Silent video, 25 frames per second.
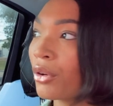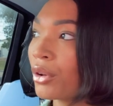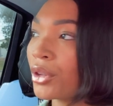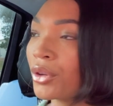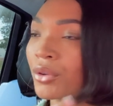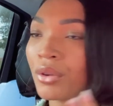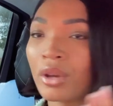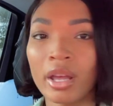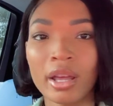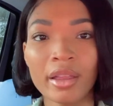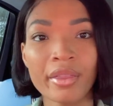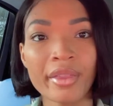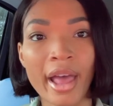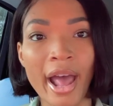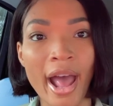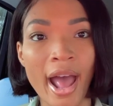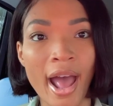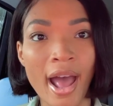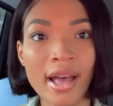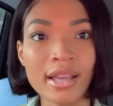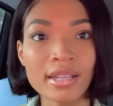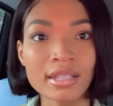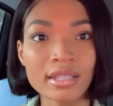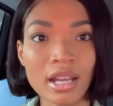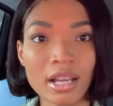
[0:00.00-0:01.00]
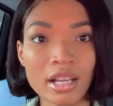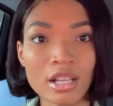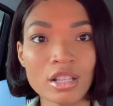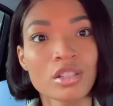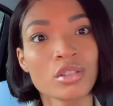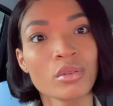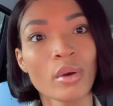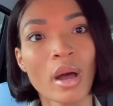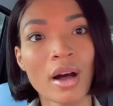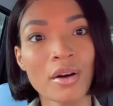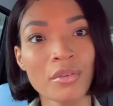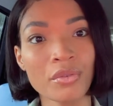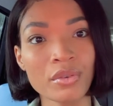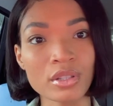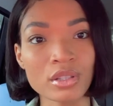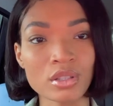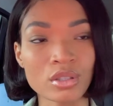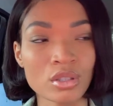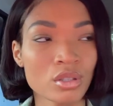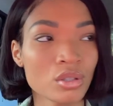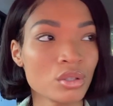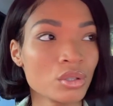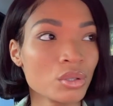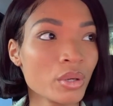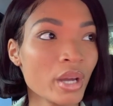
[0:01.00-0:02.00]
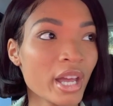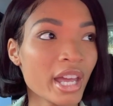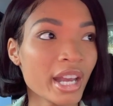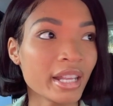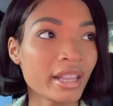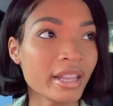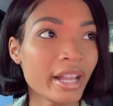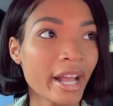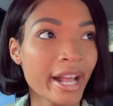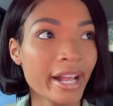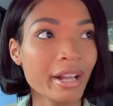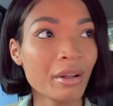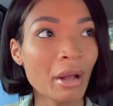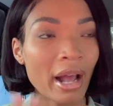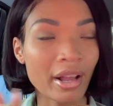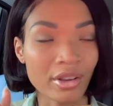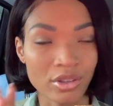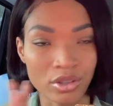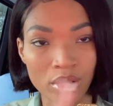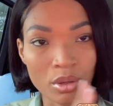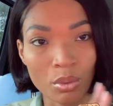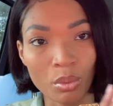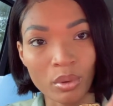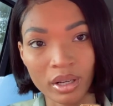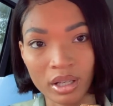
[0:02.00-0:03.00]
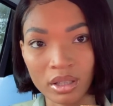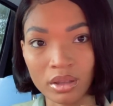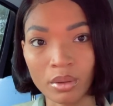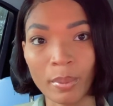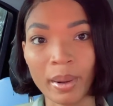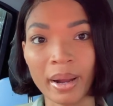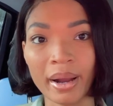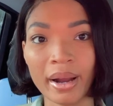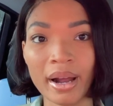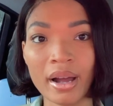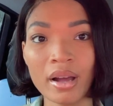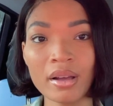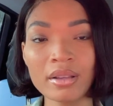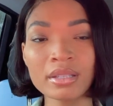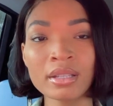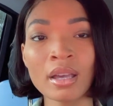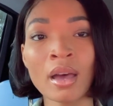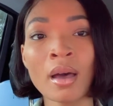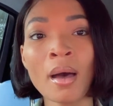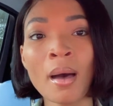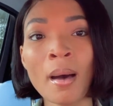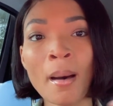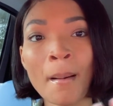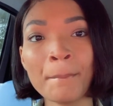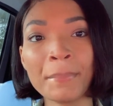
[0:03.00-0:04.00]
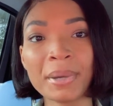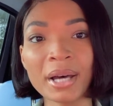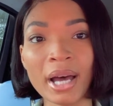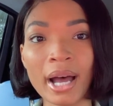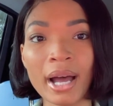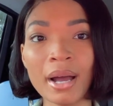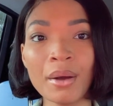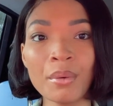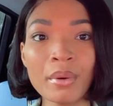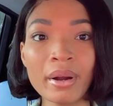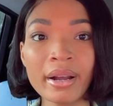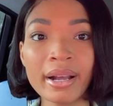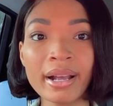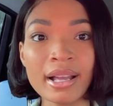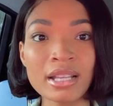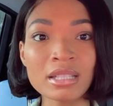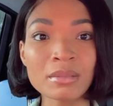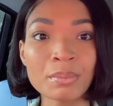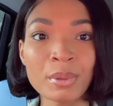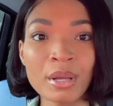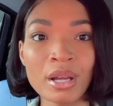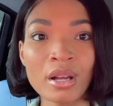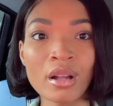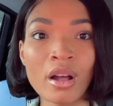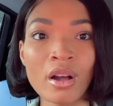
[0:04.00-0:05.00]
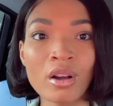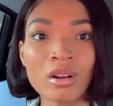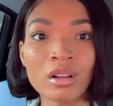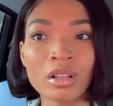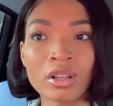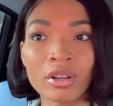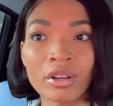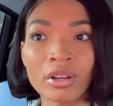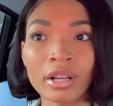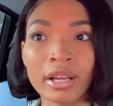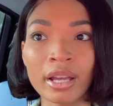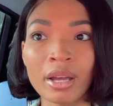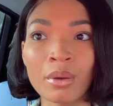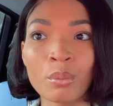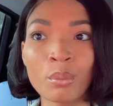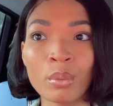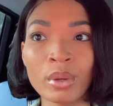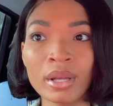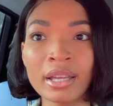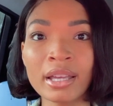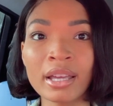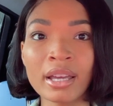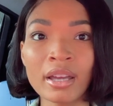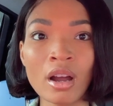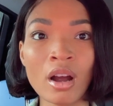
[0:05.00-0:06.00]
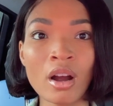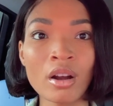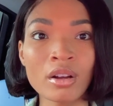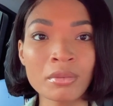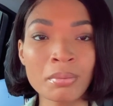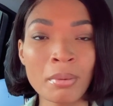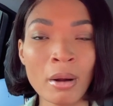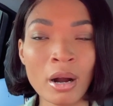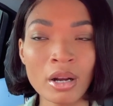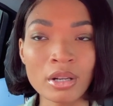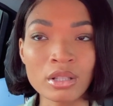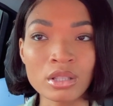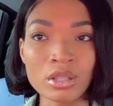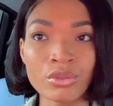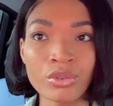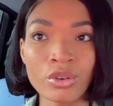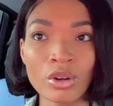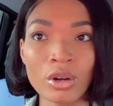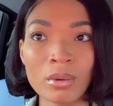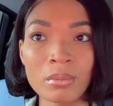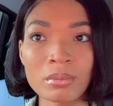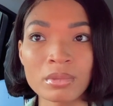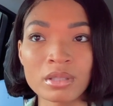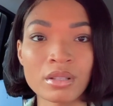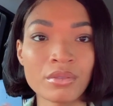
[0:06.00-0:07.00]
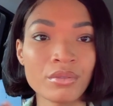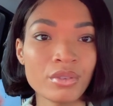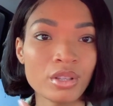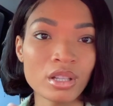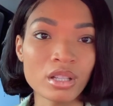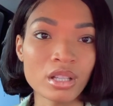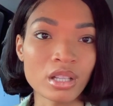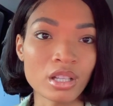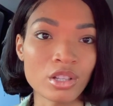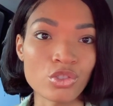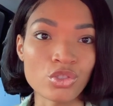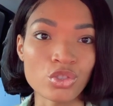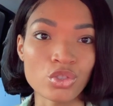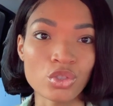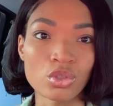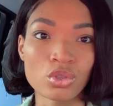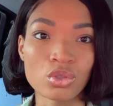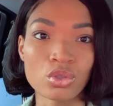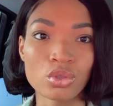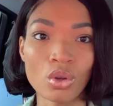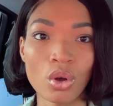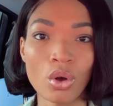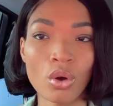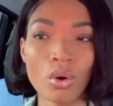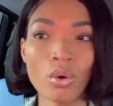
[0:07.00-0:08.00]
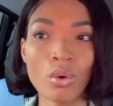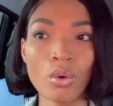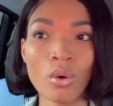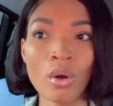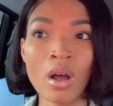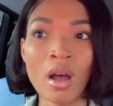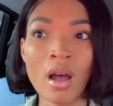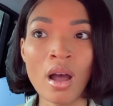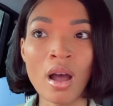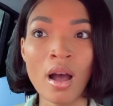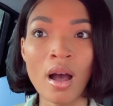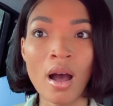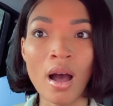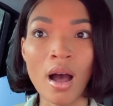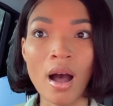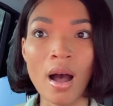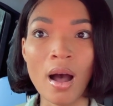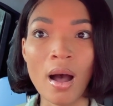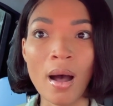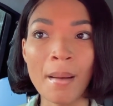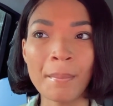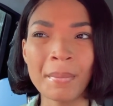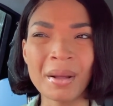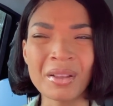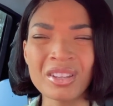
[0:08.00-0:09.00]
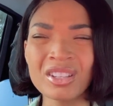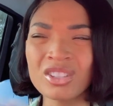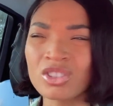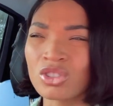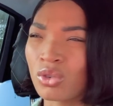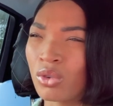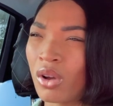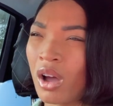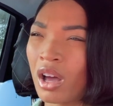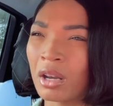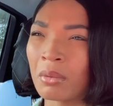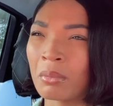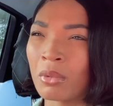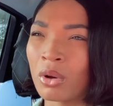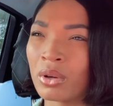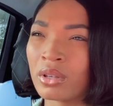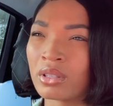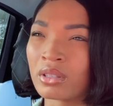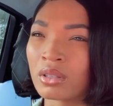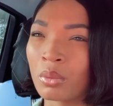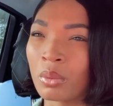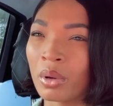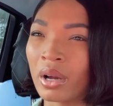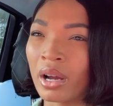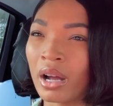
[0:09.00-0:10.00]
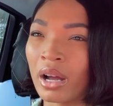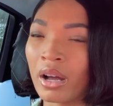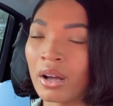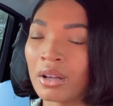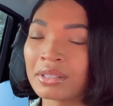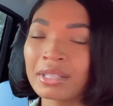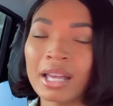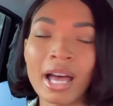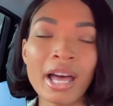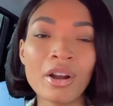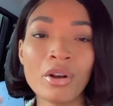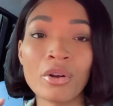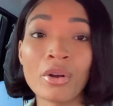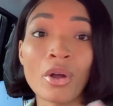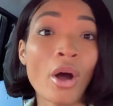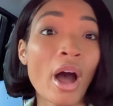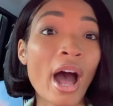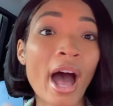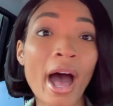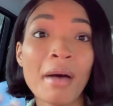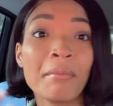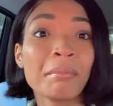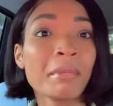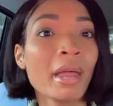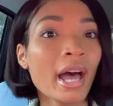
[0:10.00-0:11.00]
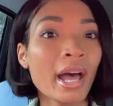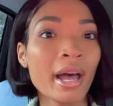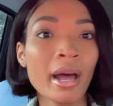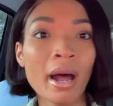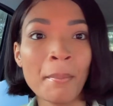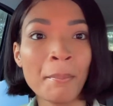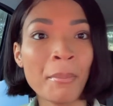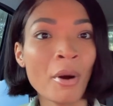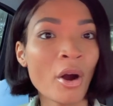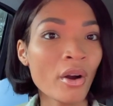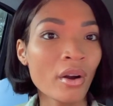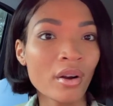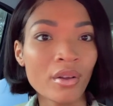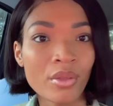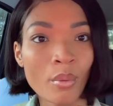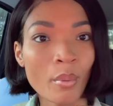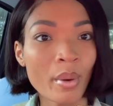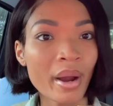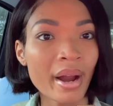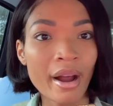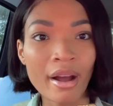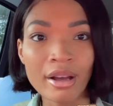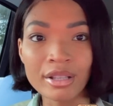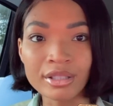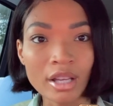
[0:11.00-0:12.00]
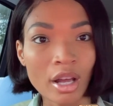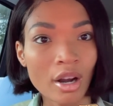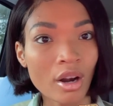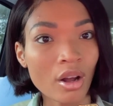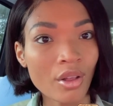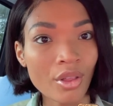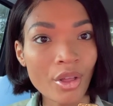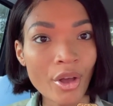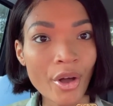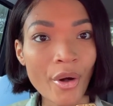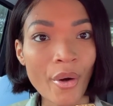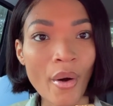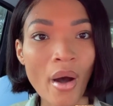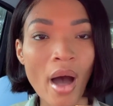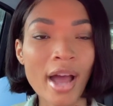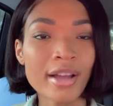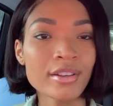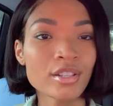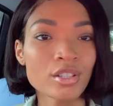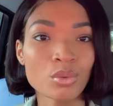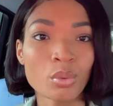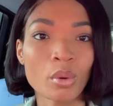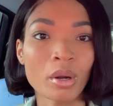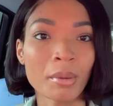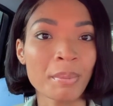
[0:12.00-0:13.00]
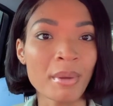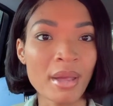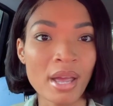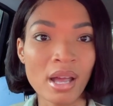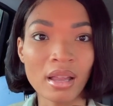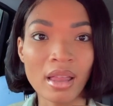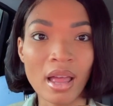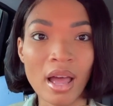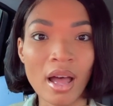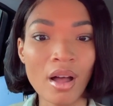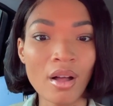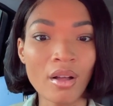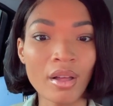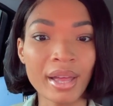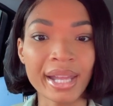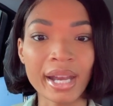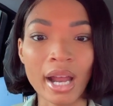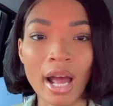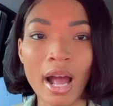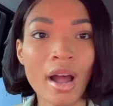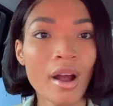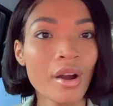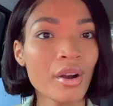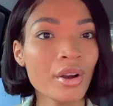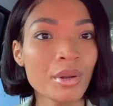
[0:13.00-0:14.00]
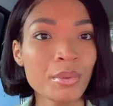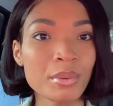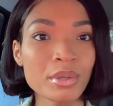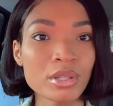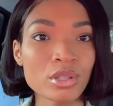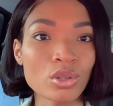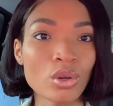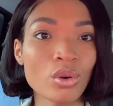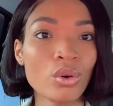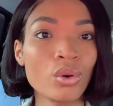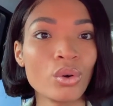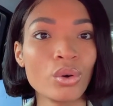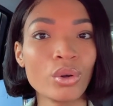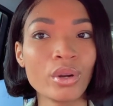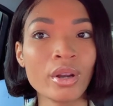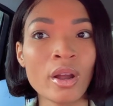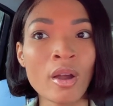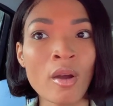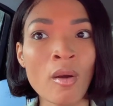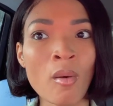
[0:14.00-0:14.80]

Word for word: unit that has ninety-two Alphas too, and they actually work in the warehouse. But I work as a P L L clerk, and we get our parts from civilians. So um, I think Geronimo is the warehouse. I don't know. I'm not a part of the warehouse at all, though. I just work P L L, and I already was told